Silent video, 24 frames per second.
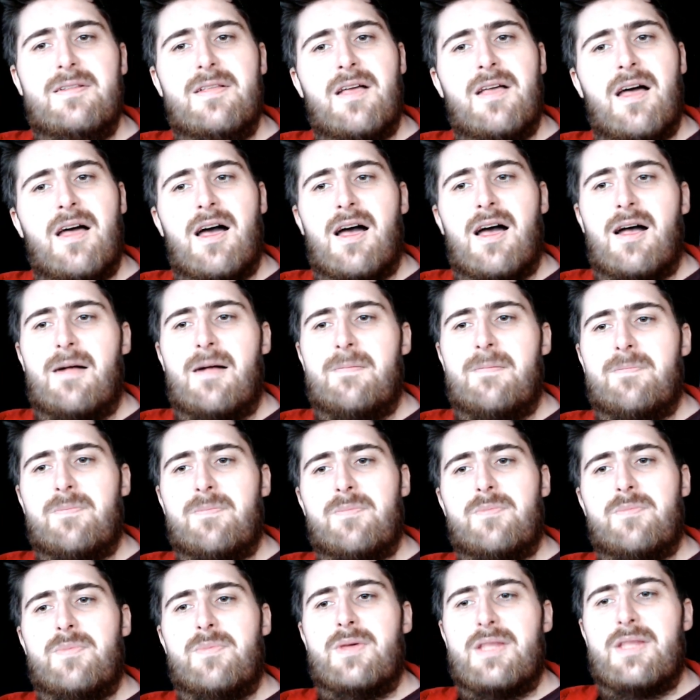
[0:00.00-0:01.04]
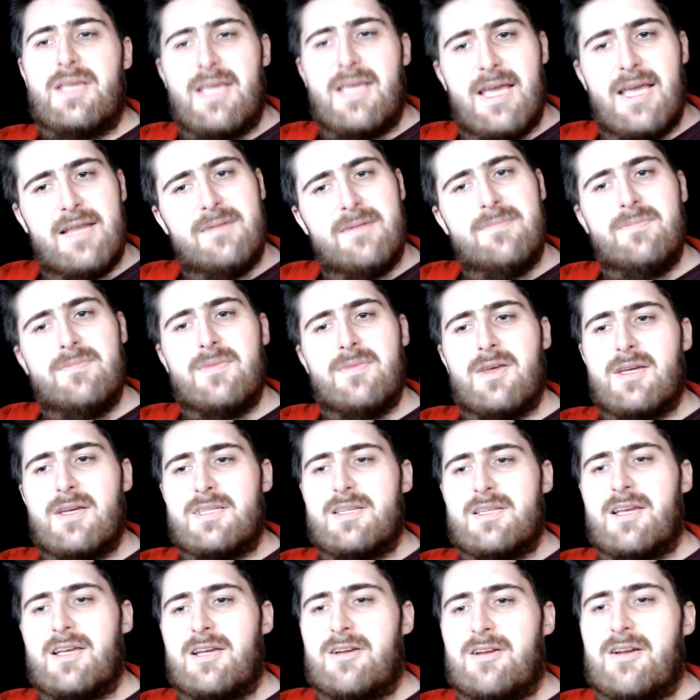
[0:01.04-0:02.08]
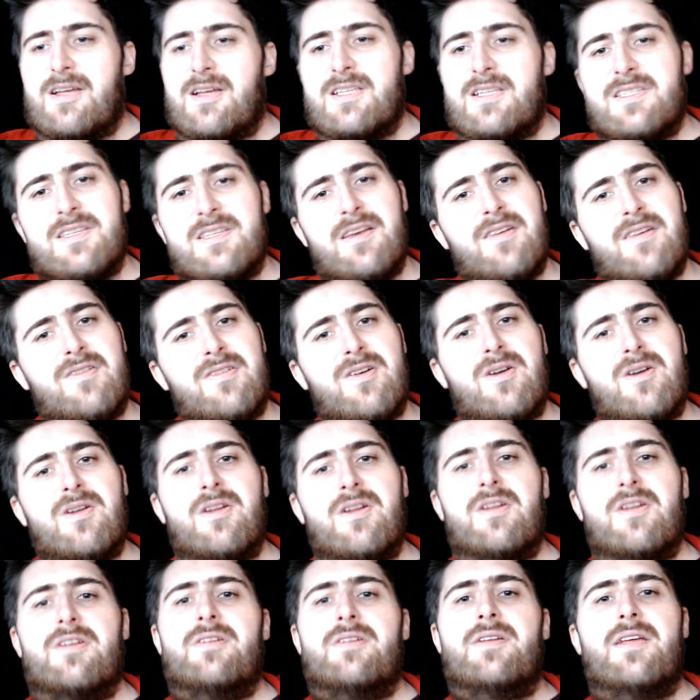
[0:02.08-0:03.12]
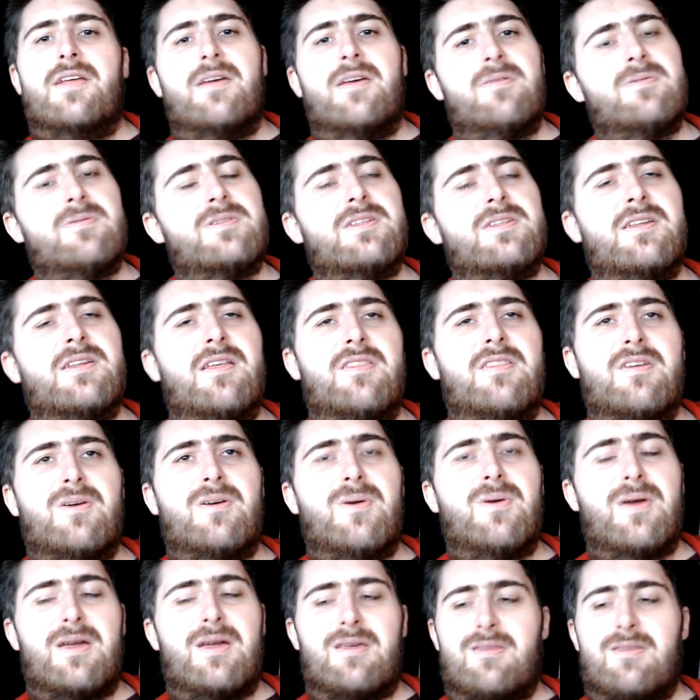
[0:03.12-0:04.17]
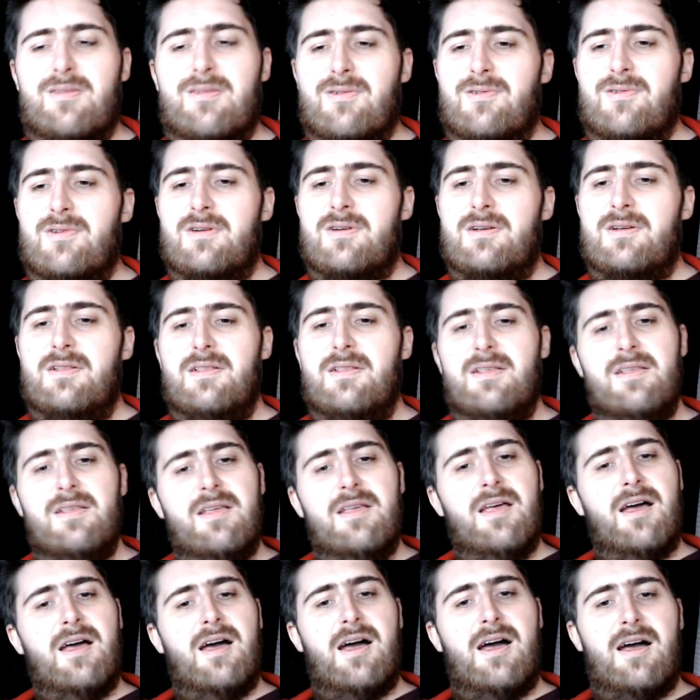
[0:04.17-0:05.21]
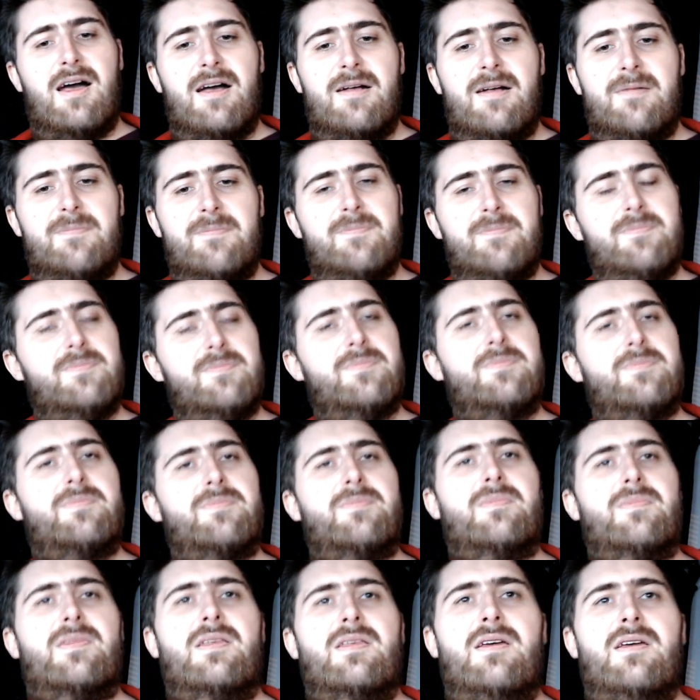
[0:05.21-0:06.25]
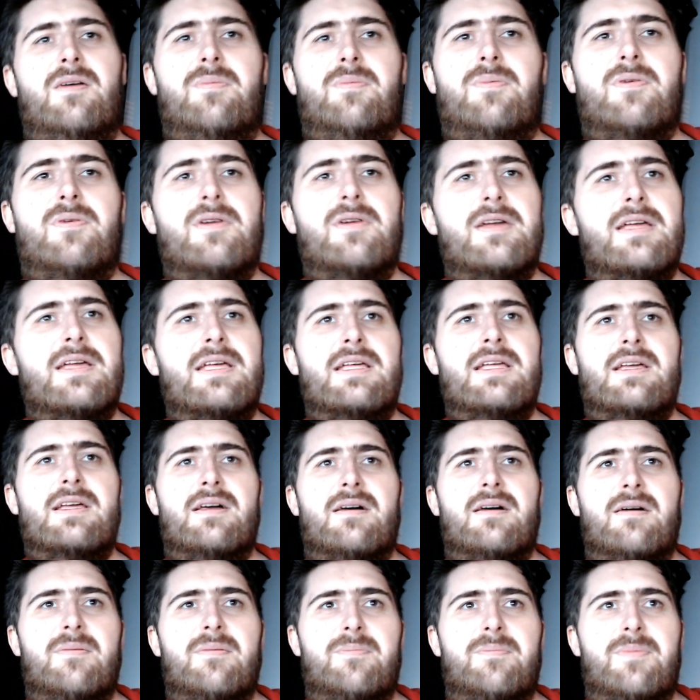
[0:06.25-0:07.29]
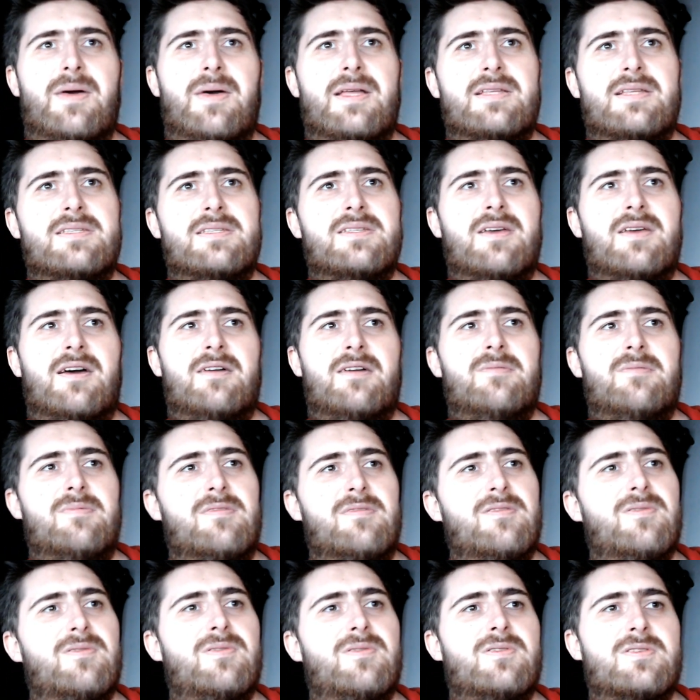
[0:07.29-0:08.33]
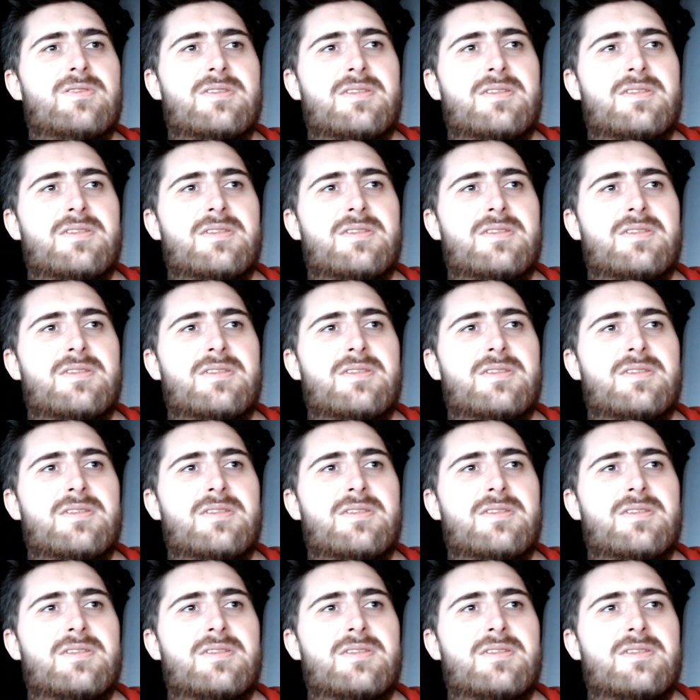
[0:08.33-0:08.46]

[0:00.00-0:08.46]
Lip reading: But again, I digress. I've gone on. It was another quick thought, a pre-bedtime thought.